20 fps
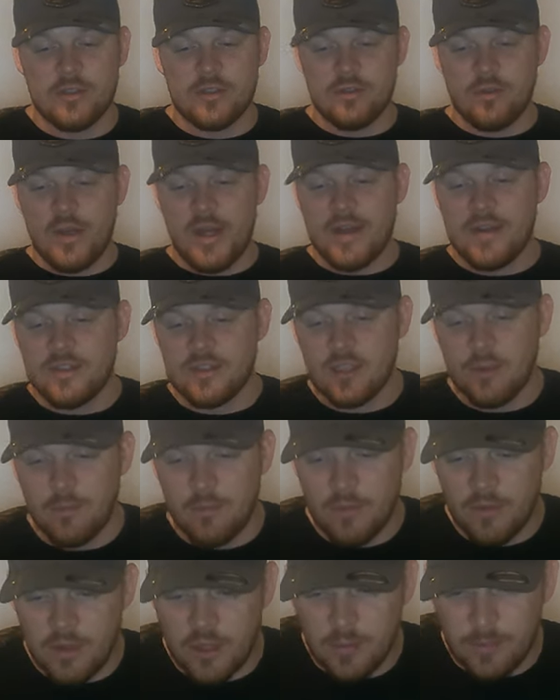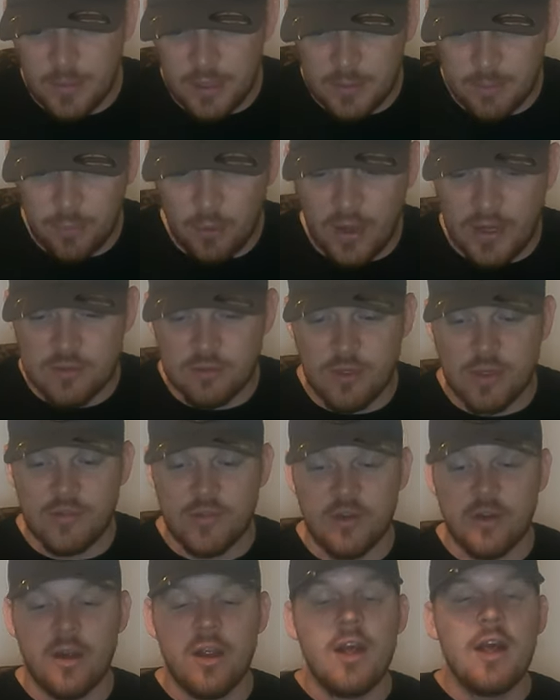And so that is the big prize right
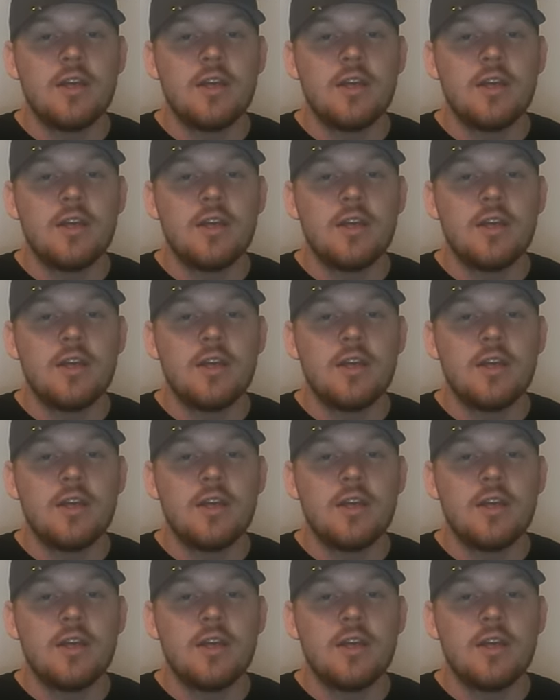there.